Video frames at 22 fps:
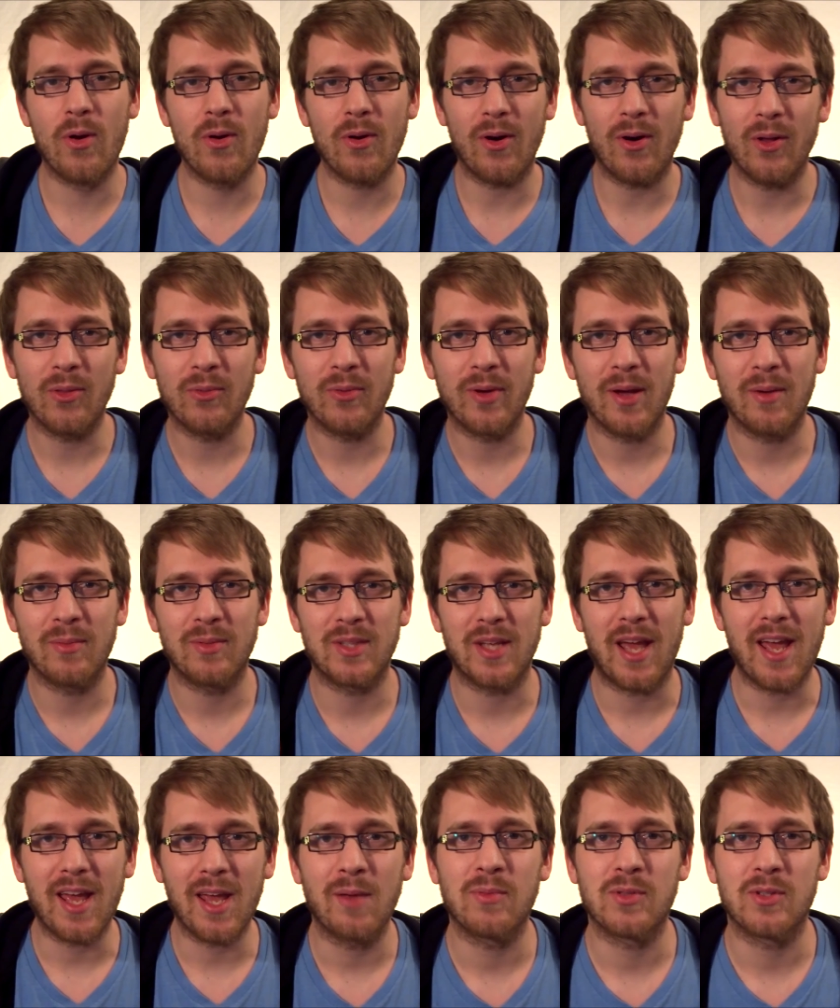all the way up to
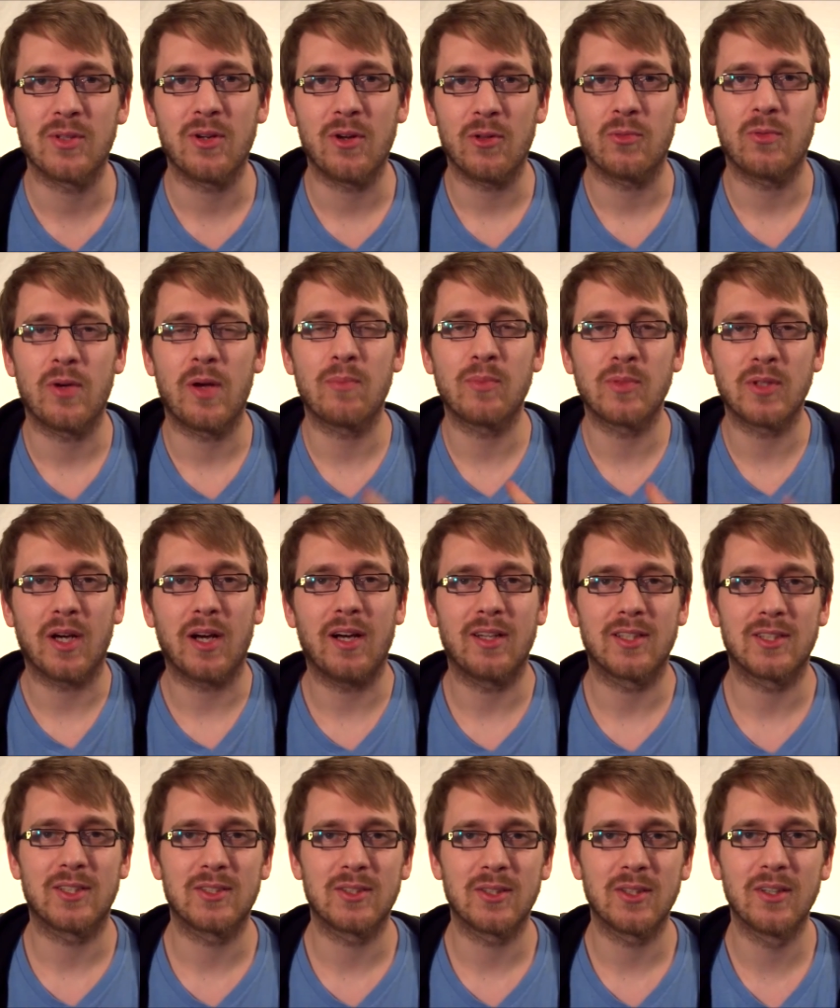apes and all the way up to
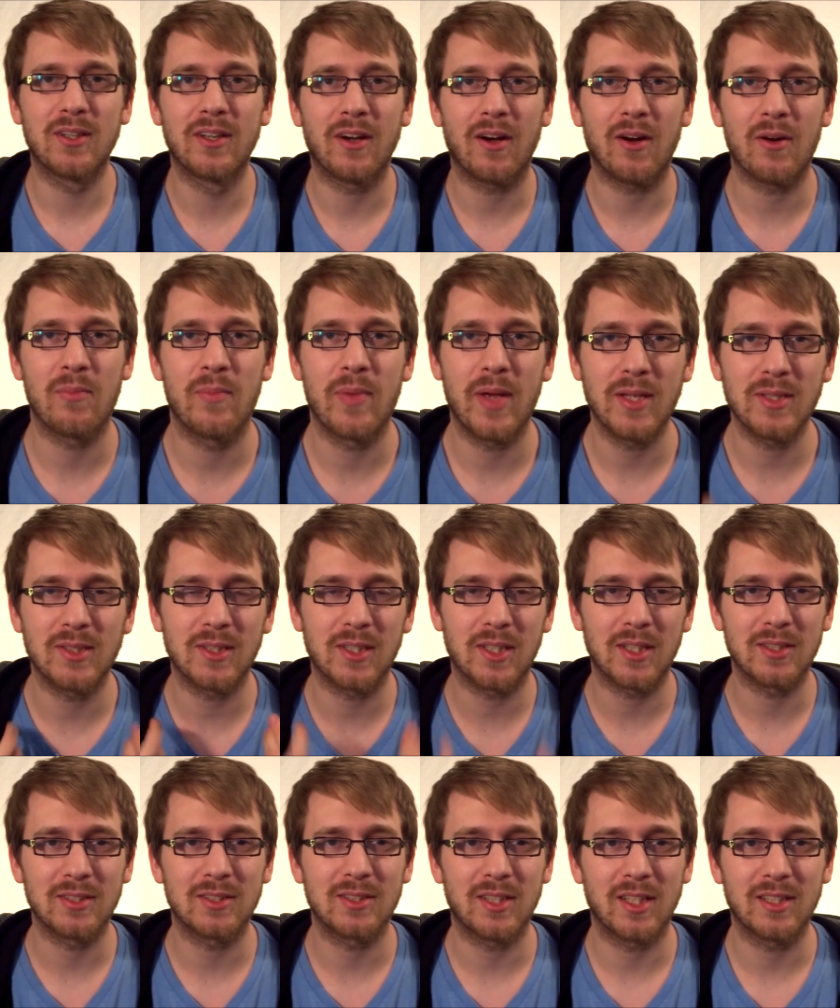us, our basic
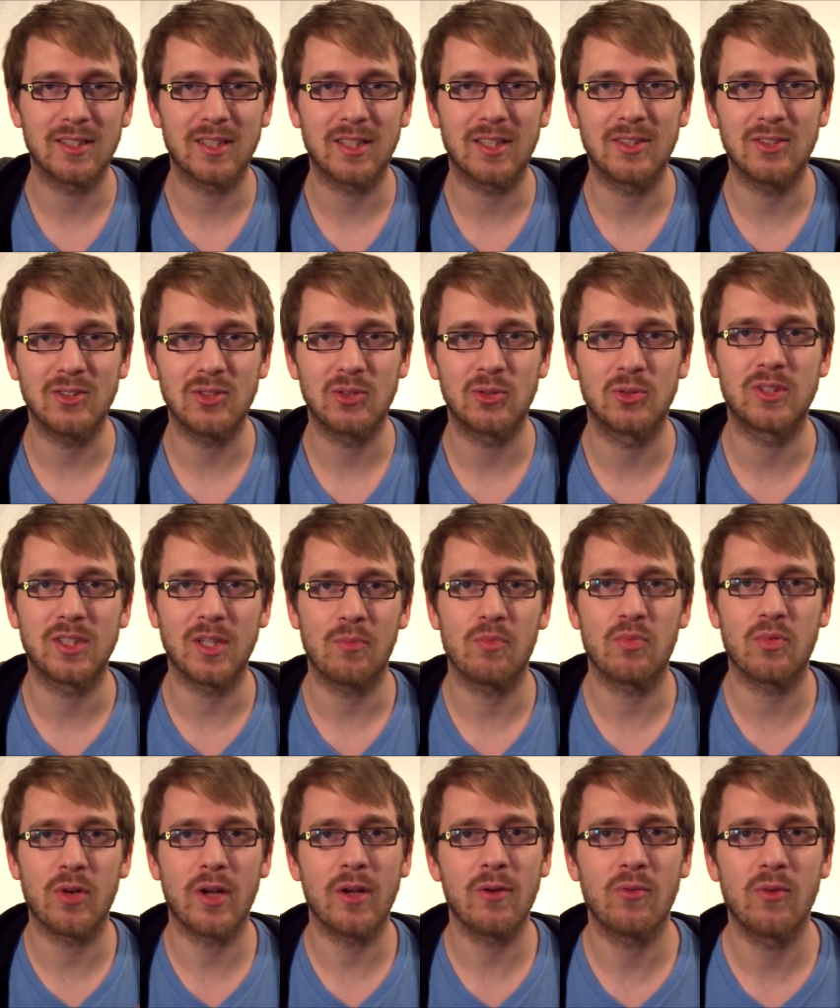instinct is to
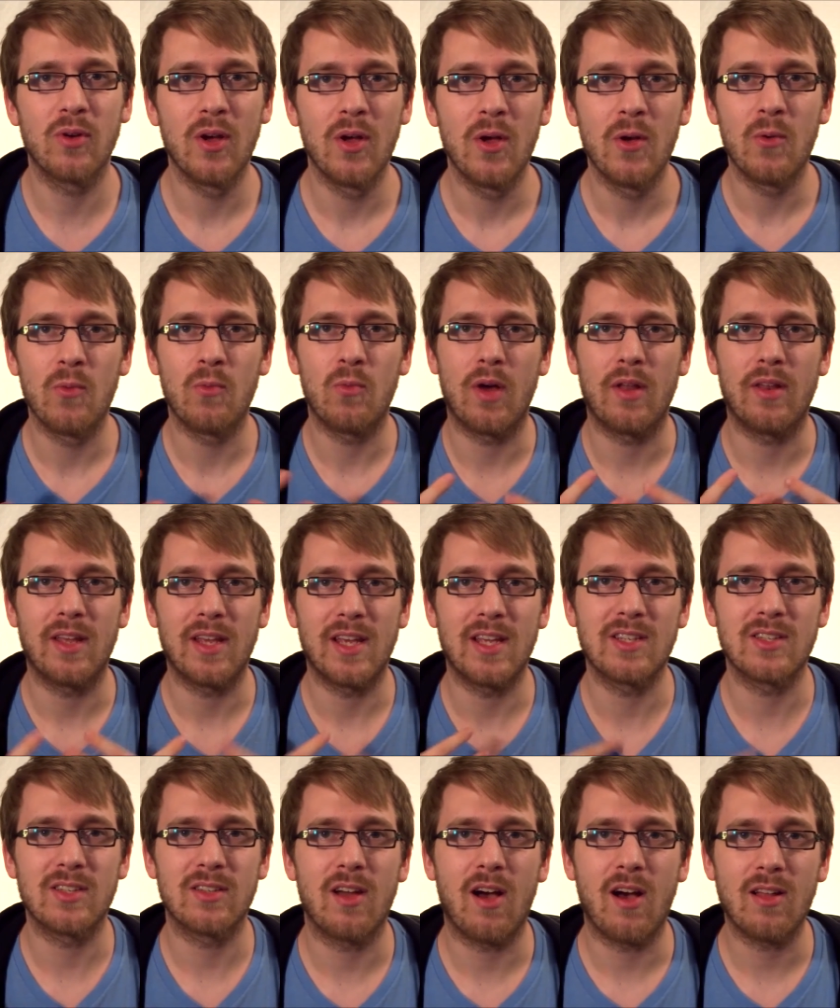separate what is
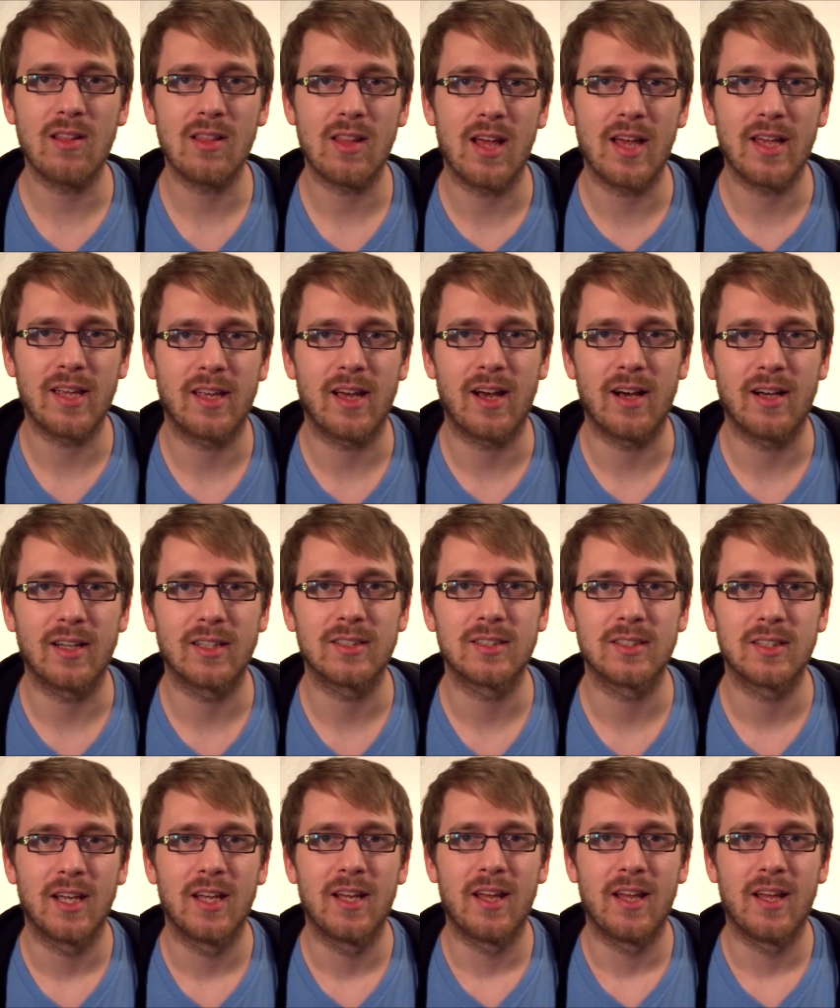not like us